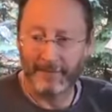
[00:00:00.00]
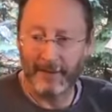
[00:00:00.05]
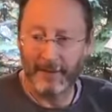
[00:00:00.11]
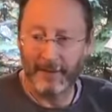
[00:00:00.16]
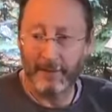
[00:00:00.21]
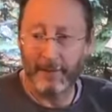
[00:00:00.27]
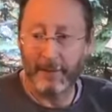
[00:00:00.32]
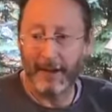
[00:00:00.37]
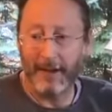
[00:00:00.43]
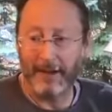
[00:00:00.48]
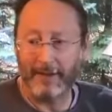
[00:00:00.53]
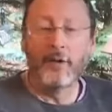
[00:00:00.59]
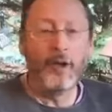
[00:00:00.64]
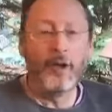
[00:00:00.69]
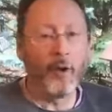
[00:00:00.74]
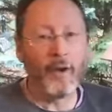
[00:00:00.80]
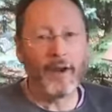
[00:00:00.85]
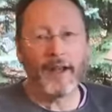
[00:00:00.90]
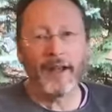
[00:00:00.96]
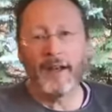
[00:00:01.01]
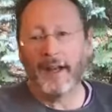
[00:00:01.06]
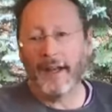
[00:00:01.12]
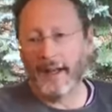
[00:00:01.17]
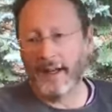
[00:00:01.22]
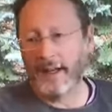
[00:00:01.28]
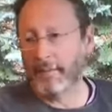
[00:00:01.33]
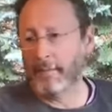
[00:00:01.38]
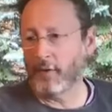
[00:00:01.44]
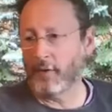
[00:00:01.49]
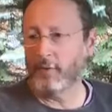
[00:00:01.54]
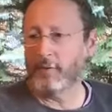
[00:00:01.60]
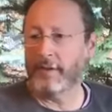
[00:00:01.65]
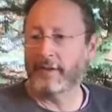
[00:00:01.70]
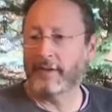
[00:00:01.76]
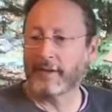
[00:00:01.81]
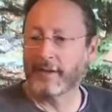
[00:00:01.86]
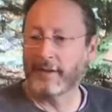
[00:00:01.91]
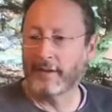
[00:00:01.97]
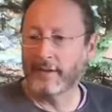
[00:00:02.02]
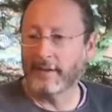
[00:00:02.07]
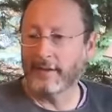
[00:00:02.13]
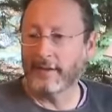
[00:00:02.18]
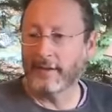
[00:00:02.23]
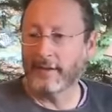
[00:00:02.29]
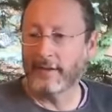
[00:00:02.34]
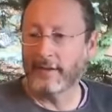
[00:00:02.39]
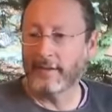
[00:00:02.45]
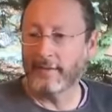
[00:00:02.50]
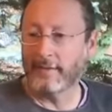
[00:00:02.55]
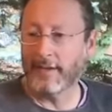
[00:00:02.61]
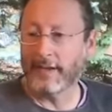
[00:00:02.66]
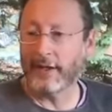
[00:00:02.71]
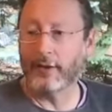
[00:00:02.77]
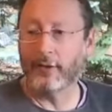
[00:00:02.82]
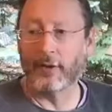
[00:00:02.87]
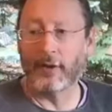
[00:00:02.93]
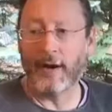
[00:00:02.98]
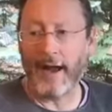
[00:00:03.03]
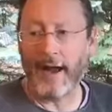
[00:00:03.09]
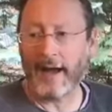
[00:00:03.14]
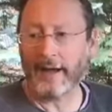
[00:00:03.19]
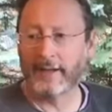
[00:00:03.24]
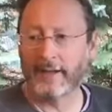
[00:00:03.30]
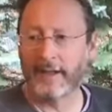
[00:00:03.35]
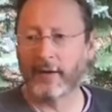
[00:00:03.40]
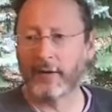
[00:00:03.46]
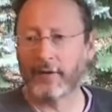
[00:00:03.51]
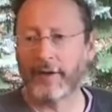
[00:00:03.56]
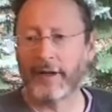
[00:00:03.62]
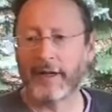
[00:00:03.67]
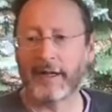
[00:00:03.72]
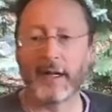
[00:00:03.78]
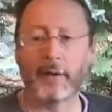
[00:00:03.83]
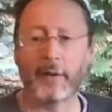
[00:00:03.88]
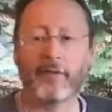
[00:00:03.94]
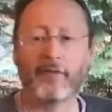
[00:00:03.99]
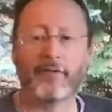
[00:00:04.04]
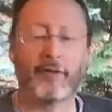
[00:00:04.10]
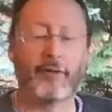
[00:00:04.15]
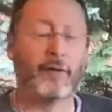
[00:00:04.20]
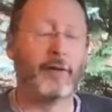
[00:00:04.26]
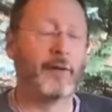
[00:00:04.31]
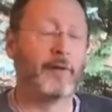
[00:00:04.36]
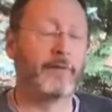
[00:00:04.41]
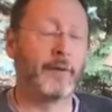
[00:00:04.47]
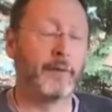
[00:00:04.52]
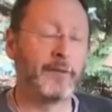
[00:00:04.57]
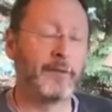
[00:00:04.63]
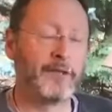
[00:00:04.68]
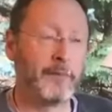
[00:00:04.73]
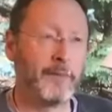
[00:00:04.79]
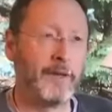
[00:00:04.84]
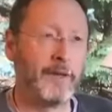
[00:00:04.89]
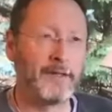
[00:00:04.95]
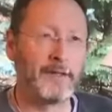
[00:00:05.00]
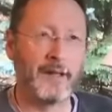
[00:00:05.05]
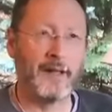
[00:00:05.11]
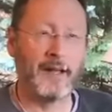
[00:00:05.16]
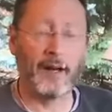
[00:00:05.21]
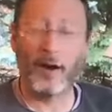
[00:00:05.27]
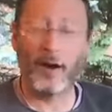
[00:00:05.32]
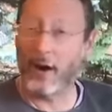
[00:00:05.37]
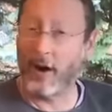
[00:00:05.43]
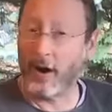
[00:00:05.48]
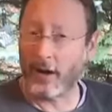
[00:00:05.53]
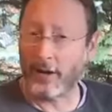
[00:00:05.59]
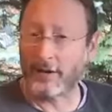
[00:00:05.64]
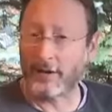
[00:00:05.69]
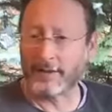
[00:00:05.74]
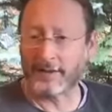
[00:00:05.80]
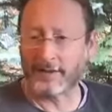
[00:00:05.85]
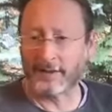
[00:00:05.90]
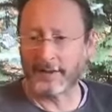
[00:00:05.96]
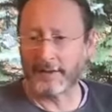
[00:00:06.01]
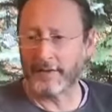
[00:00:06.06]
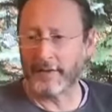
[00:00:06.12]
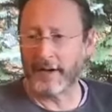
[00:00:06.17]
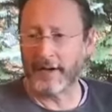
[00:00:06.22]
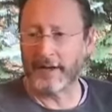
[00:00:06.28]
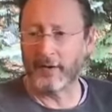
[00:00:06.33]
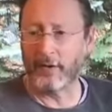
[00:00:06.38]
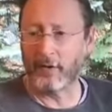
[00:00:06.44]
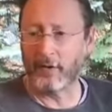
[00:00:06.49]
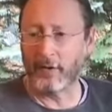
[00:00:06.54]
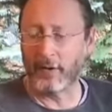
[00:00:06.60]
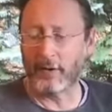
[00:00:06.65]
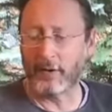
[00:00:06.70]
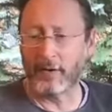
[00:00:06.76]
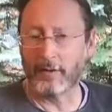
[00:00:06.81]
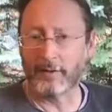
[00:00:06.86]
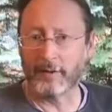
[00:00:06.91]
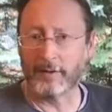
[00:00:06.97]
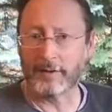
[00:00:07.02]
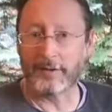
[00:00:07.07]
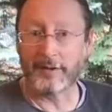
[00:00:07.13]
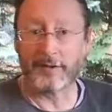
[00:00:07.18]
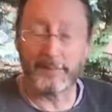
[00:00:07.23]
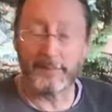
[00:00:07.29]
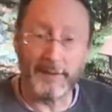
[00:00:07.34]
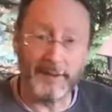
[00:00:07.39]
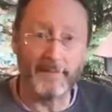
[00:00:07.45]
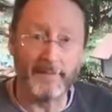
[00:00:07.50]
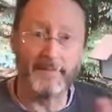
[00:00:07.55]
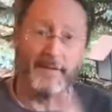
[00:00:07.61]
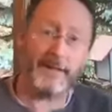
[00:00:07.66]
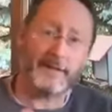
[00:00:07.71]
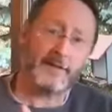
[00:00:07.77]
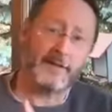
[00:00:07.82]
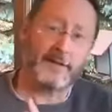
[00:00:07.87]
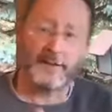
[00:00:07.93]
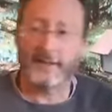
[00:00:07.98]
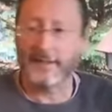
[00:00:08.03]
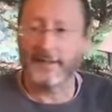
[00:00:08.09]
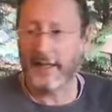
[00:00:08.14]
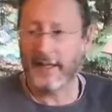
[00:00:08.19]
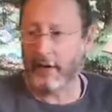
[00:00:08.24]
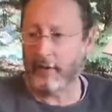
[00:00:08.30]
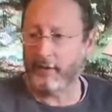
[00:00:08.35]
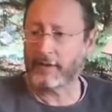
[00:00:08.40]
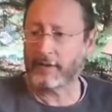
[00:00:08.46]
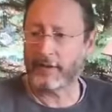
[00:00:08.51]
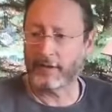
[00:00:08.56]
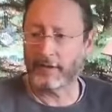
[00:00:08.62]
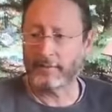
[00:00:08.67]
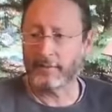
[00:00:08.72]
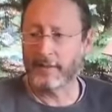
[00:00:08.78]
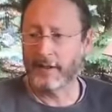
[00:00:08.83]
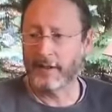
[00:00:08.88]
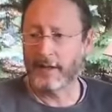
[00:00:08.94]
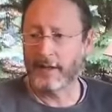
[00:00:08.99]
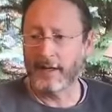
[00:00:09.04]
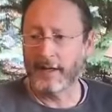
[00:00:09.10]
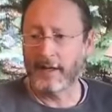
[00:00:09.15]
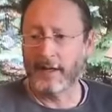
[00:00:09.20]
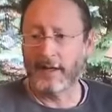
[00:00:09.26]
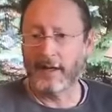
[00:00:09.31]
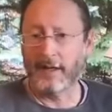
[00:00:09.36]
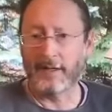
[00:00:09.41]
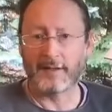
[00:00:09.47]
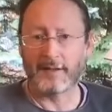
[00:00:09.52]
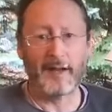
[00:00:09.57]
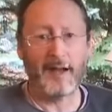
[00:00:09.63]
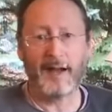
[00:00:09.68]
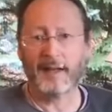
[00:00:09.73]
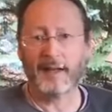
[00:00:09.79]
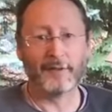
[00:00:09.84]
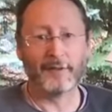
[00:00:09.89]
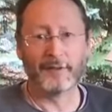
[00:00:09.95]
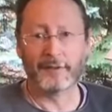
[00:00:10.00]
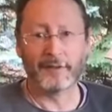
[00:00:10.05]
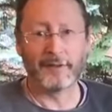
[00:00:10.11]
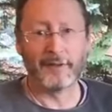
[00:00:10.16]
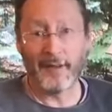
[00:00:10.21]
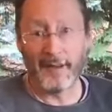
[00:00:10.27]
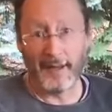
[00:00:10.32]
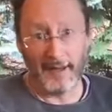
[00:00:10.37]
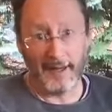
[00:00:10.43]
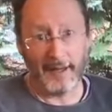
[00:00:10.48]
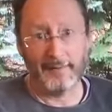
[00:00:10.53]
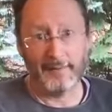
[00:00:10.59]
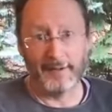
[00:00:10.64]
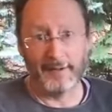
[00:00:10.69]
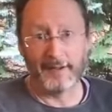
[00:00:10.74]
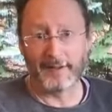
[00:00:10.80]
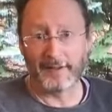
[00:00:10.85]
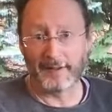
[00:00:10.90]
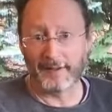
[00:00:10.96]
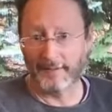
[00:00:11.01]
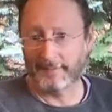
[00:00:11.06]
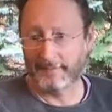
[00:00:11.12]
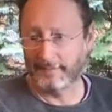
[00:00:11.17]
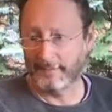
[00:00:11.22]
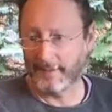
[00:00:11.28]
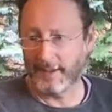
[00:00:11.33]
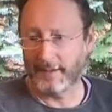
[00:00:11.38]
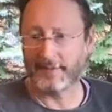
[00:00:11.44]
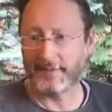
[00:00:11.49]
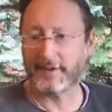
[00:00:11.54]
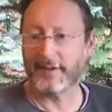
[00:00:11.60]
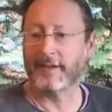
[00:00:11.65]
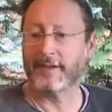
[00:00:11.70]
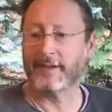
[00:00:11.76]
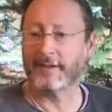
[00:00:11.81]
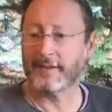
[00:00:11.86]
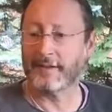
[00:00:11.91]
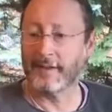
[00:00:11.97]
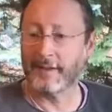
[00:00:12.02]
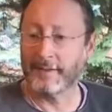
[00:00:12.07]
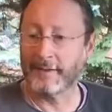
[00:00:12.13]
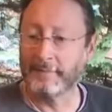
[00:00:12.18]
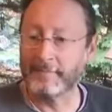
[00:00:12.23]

But knowing in any moment that you're acting or thinking of from a space that all is in divine order versus being vested in the outcome is not usually that obvious, I'm sad to say.